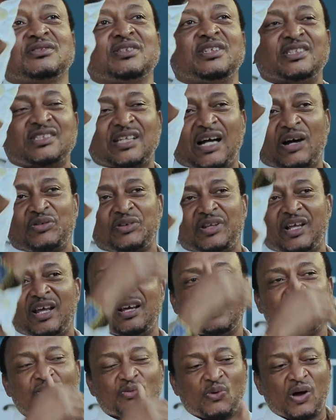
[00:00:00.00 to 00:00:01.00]
is out
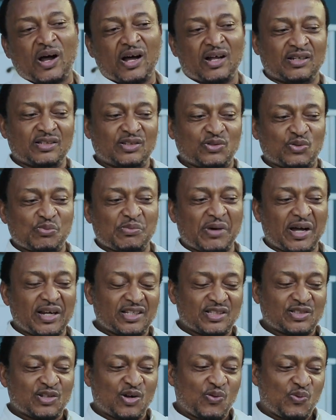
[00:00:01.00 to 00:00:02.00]
there while the
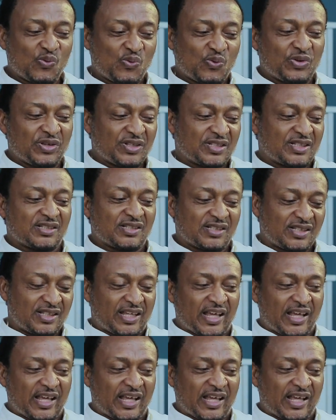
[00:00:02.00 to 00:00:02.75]
woman is the one who is